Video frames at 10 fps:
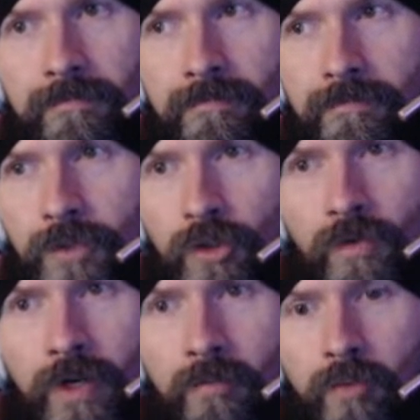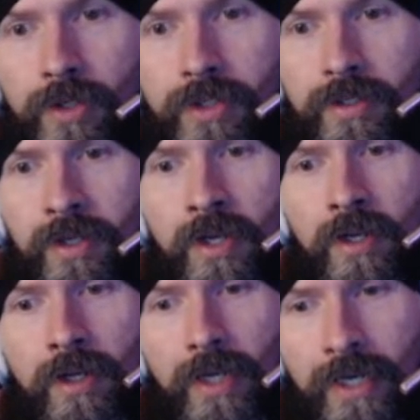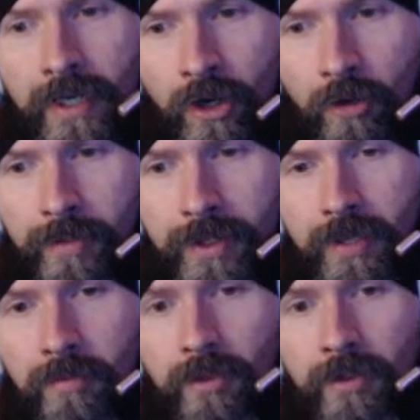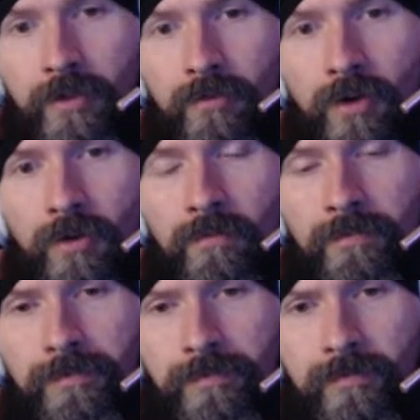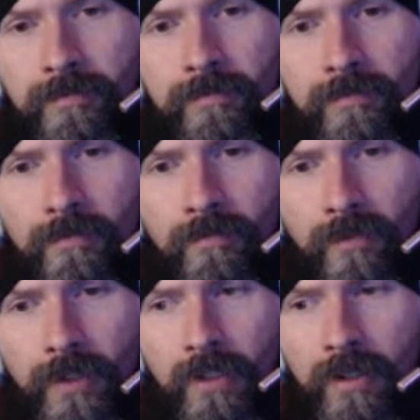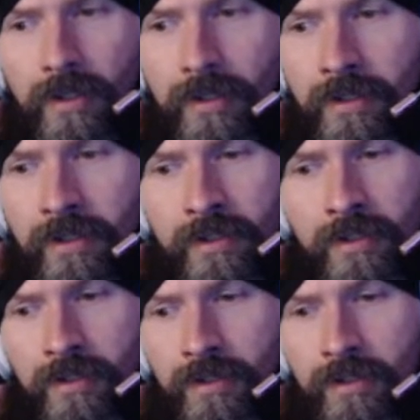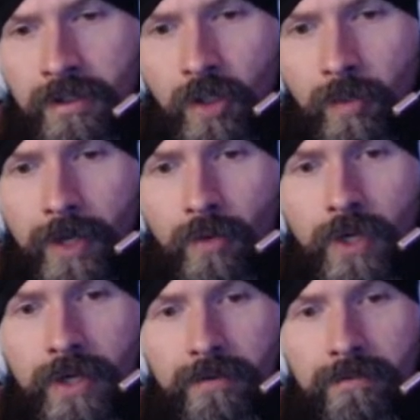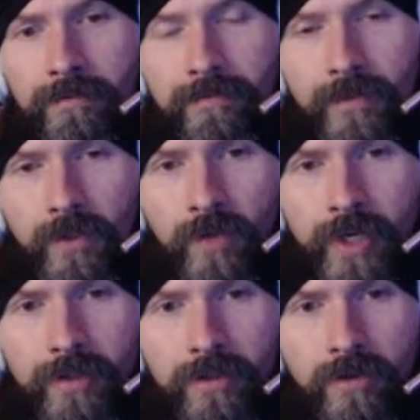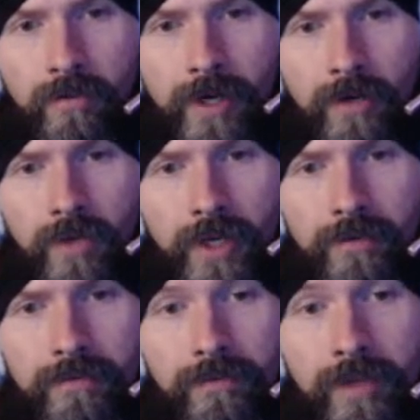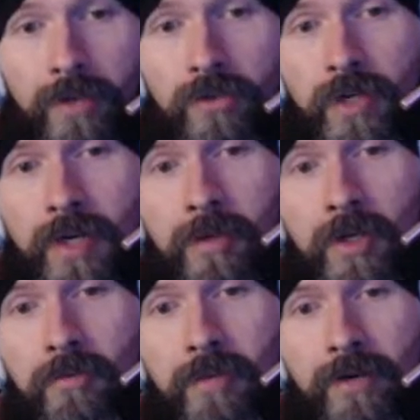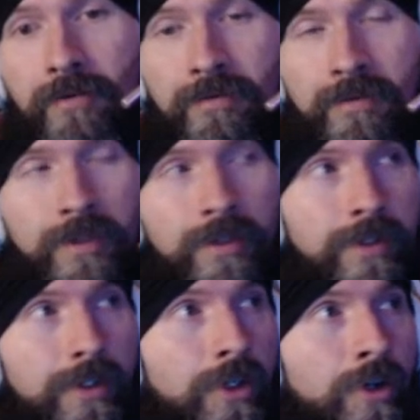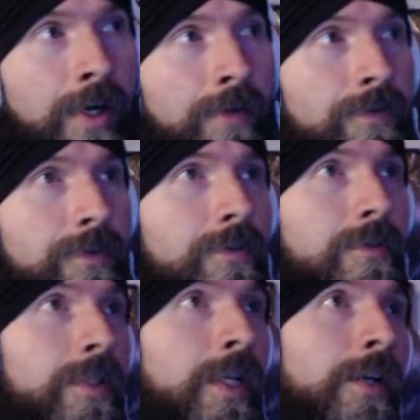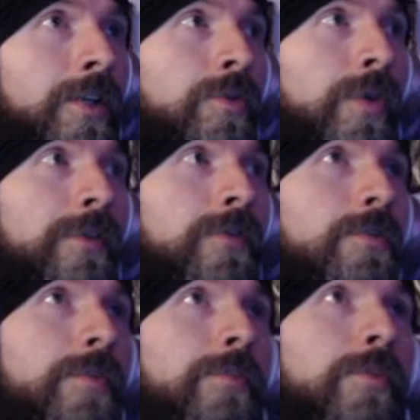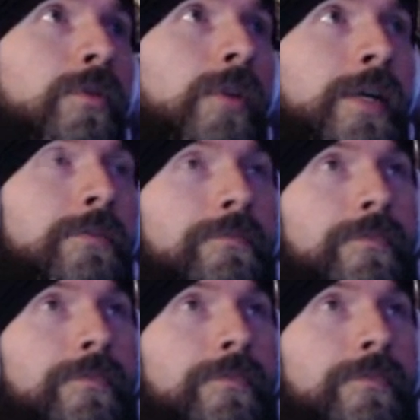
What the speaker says: So very important in helping them learn and grow. No matter what, right? No matter what. That's what I'm all about. I've talked to quite a few people, right?